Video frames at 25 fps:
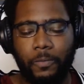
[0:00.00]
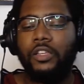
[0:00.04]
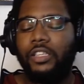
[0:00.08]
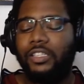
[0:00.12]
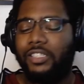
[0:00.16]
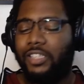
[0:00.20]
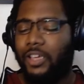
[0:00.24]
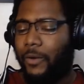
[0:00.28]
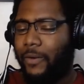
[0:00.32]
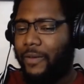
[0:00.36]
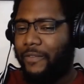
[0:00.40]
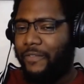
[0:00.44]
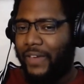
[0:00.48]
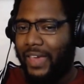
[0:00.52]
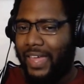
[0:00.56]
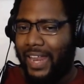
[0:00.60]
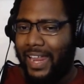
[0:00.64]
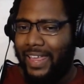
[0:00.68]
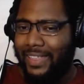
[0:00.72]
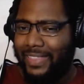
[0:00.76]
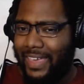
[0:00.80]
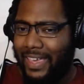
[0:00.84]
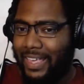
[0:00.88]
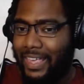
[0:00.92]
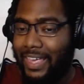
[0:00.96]
So if
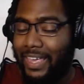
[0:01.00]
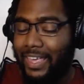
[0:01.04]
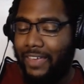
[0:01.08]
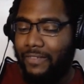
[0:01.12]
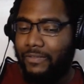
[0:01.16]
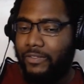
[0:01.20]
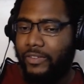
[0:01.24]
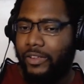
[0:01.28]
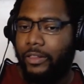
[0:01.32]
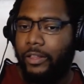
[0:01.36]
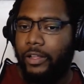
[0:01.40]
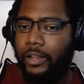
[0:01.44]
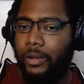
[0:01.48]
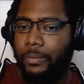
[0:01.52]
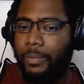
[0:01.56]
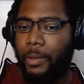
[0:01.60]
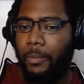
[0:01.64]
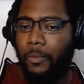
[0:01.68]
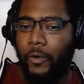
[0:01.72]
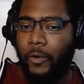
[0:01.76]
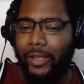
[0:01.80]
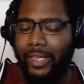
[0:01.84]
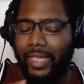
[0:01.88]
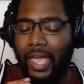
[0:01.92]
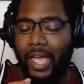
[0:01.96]
anything, it gives a little bit
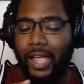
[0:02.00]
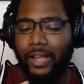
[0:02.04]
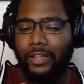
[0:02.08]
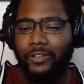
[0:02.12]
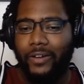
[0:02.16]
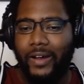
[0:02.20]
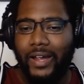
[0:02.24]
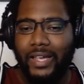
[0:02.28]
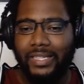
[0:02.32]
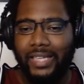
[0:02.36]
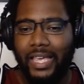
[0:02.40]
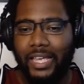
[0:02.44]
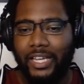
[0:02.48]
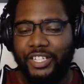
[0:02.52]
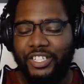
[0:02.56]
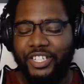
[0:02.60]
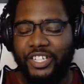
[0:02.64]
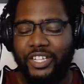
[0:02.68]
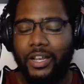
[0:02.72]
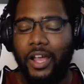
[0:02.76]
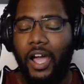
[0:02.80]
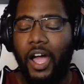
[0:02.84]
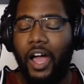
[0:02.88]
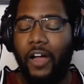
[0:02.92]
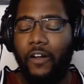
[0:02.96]
more
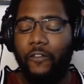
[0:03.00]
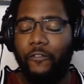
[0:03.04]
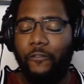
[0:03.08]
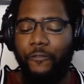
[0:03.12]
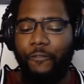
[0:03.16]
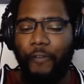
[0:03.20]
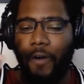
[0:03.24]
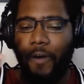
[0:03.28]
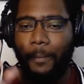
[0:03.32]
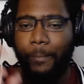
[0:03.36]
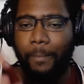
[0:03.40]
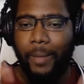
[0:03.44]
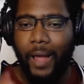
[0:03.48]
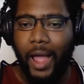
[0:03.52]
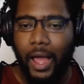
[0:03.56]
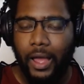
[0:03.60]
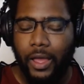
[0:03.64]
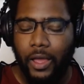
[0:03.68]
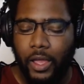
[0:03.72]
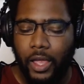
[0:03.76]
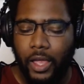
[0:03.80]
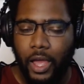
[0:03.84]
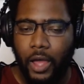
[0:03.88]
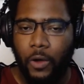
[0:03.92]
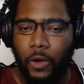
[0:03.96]
characterization from
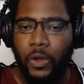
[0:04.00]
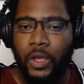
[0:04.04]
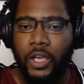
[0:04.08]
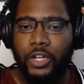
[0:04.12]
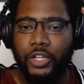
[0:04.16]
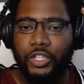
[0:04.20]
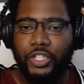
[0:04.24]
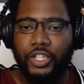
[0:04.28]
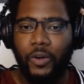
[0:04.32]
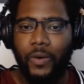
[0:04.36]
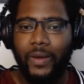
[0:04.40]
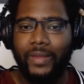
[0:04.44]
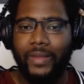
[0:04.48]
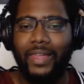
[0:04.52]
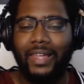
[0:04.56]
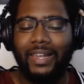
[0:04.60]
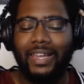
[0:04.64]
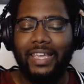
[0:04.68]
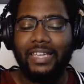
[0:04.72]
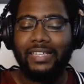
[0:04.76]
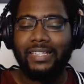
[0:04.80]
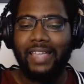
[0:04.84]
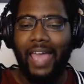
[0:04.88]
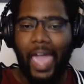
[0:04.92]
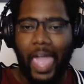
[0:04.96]
Bakugo, showing that
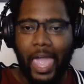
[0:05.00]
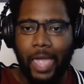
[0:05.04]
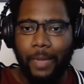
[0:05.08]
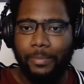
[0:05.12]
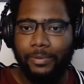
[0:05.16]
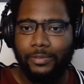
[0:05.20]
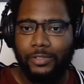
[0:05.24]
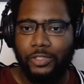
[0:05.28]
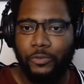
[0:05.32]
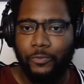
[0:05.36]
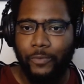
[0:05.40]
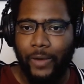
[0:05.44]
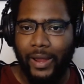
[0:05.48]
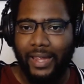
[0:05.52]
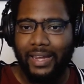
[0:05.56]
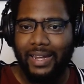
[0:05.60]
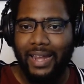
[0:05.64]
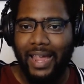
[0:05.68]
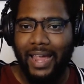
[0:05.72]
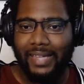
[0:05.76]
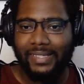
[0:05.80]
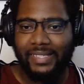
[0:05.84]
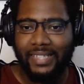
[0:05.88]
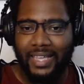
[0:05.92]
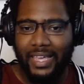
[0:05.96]
he's able to
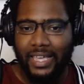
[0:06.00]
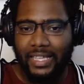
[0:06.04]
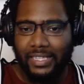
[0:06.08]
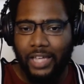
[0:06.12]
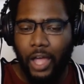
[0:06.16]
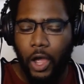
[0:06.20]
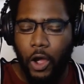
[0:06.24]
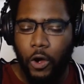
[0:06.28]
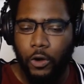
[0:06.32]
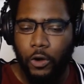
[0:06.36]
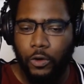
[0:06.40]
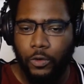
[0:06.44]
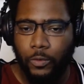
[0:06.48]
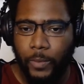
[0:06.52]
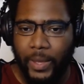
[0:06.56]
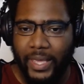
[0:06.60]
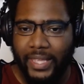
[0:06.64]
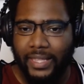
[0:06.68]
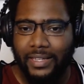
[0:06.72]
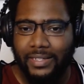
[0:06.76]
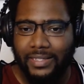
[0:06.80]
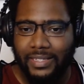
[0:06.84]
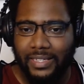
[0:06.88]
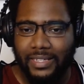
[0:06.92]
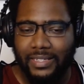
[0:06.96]
recognize his own
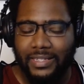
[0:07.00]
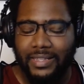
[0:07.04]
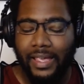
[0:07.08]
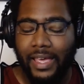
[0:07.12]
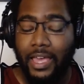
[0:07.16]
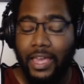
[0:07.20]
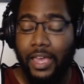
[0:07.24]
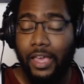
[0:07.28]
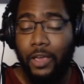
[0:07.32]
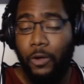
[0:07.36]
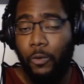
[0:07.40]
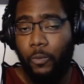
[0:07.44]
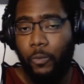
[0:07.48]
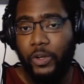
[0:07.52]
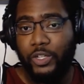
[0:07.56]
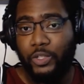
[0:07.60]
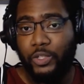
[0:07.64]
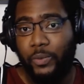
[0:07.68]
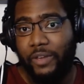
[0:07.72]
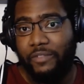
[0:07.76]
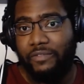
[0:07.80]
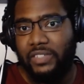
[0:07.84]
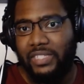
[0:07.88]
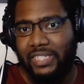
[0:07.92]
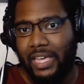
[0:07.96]
weaknesses, which
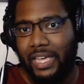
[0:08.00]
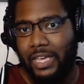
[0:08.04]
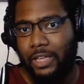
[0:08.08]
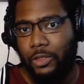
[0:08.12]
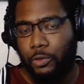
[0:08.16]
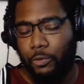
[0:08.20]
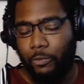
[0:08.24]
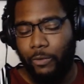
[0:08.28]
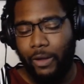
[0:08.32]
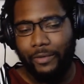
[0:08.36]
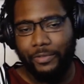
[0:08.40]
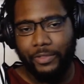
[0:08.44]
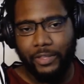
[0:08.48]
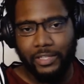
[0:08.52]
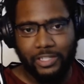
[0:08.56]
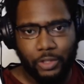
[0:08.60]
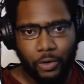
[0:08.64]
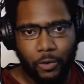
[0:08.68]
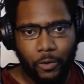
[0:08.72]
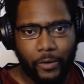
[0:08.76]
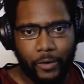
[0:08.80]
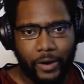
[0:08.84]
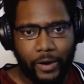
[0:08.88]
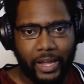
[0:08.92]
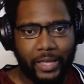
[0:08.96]
we've seen throughout the
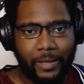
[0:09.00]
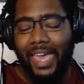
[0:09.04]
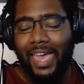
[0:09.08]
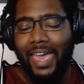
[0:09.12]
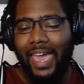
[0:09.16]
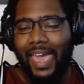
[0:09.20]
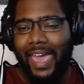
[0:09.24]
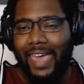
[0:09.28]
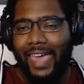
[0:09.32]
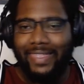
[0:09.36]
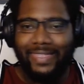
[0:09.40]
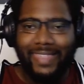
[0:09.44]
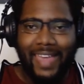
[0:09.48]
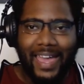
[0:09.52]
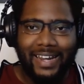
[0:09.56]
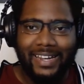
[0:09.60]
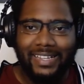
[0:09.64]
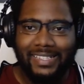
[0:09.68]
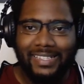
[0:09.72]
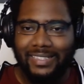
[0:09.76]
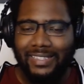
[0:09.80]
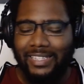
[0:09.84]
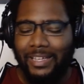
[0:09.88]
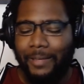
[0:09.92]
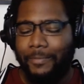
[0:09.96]
story. And that
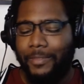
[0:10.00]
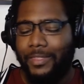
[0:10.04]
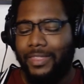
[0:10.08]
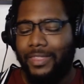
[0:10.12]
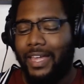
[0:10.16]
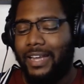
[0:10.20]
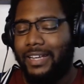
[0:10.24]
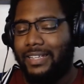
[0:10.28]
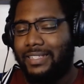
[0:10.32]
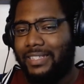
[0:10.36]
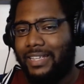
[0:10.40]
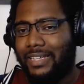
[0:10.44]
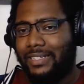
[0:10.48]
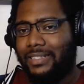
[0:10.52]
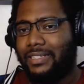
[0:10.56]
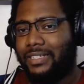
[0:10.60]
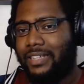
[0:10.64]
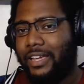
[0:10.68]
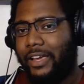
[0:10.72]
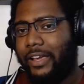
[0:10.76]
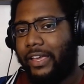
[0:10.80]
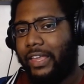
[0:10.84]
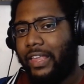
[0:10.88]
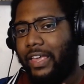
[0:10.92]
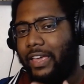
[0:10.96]
isn't something that is
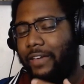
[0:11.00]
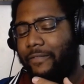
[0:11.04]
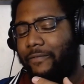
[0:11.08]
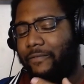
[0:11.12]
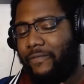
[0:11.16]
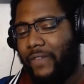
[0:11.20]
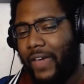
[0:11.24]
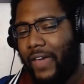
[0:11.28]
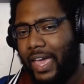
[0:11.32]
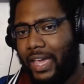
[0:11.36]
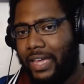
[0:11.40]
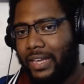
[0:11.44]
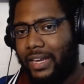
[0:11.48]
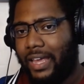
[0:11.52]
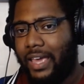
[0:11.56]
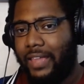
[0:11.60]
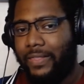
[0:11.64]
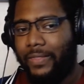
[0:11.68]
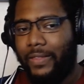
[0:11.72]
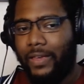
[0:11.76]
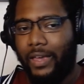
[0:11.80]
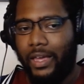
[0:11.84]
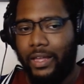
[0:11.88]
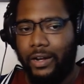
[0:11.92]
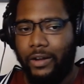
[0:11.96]
necessarily conveyed in
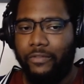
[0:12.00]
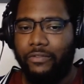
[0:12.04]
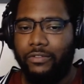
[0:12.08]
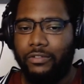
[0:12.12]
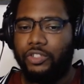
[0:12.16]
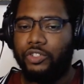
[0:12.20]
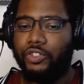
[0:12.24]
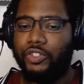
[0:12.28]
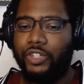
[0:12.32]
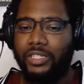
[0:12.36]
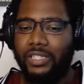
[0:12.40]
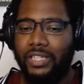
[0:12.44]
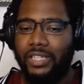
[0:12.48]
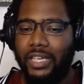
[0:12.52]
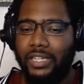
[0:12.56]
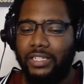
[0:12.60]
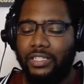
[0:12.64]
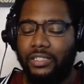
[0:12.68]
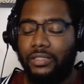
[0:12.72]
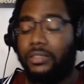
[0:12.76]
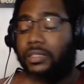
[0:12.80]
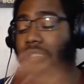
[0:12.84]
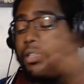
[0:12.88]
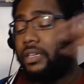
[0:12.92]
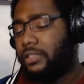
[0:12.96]
the unofficial
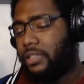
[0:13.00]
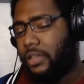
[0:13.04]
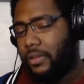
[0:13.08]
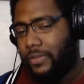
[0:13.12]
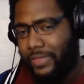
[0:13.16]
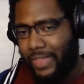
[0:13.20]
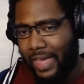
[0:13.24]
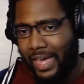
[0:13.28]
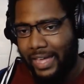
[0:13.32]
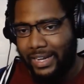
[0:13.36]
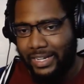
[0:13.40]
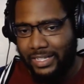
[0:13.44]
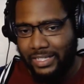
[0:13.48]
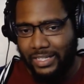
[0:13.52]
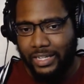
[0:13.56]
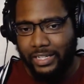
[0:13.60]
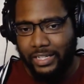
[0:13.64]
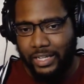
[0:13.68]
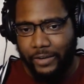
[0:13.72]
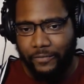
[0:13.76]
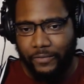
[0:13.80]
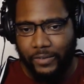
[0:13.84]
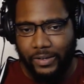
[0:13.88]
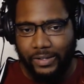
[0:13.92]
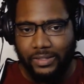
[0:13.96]
translations, so that is a
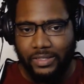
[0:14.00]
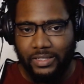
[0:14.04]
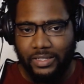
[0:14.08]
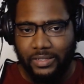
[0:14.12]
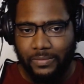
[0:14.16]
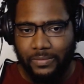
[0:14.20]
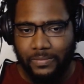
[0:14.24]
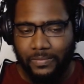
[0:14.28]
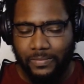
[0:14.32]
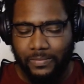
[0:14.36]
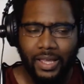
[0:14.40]
difference.